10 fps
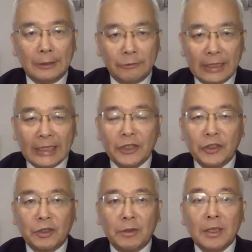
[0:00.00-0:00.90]

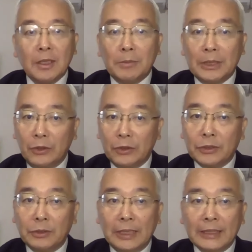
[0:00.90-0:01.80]
relationship, but
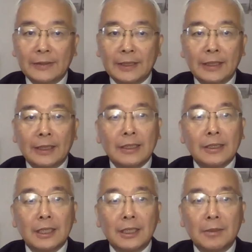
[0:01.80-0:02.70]
also I think
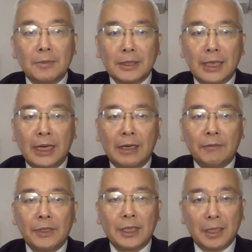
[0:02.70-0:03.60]
in terms
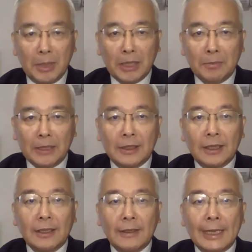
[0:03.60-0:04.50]
of the
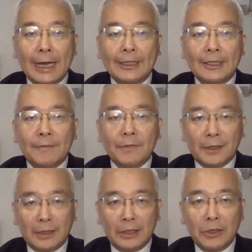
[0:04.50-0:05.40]
commitment that
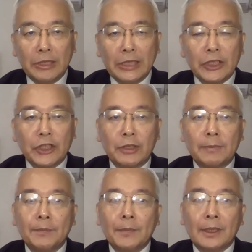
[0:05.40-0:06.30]
the new
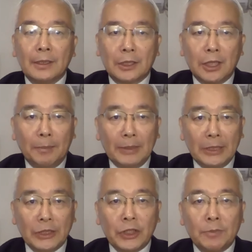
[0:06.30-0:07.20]
leadership, the top
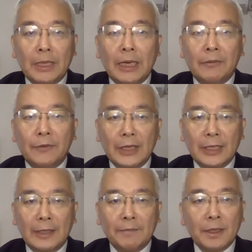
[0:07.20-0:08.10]
leadership of
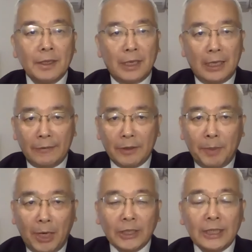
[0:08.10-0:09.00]
Vietnam, of the
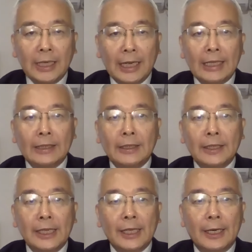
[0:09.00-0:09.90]
party and
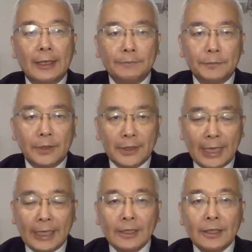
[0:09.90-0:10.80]
the
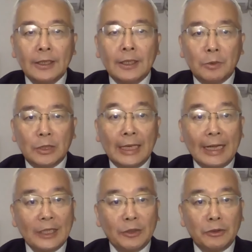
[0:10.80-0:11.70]
state would
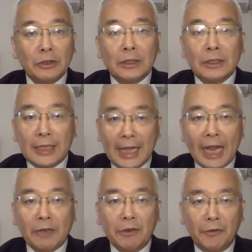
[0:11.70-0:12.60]
like to
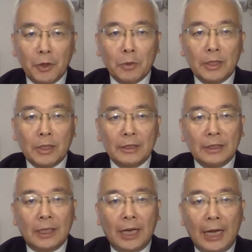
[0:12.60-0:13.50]
carry forward
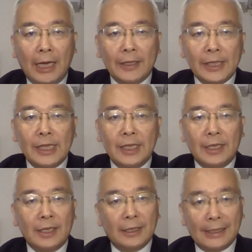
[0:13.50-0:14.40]

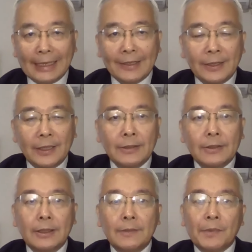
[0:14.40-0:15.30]
the
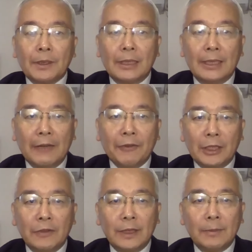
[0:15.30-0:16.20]
legacies
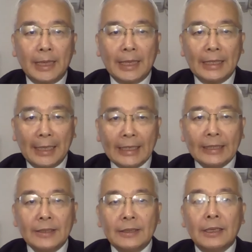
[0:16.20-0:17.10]
left over by
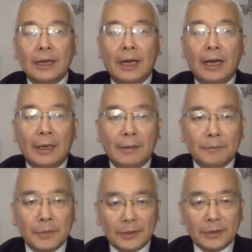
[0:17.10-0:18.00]
late
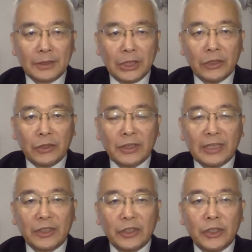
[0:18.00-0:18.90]
General
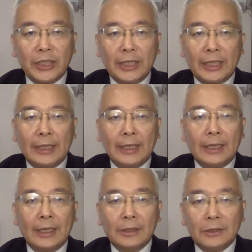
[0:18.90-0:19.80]
Secretary
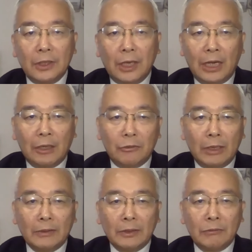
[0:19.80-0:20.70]

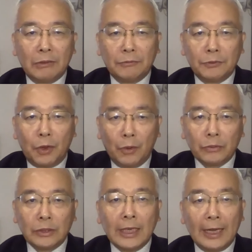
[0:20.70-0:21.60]
Ran
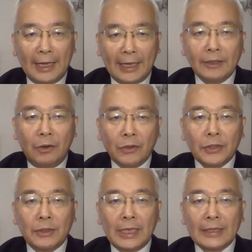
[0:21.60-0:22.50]
Futong, and
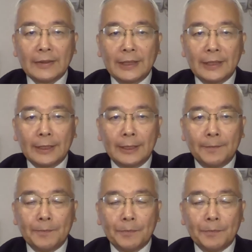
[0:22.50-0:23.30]
also I think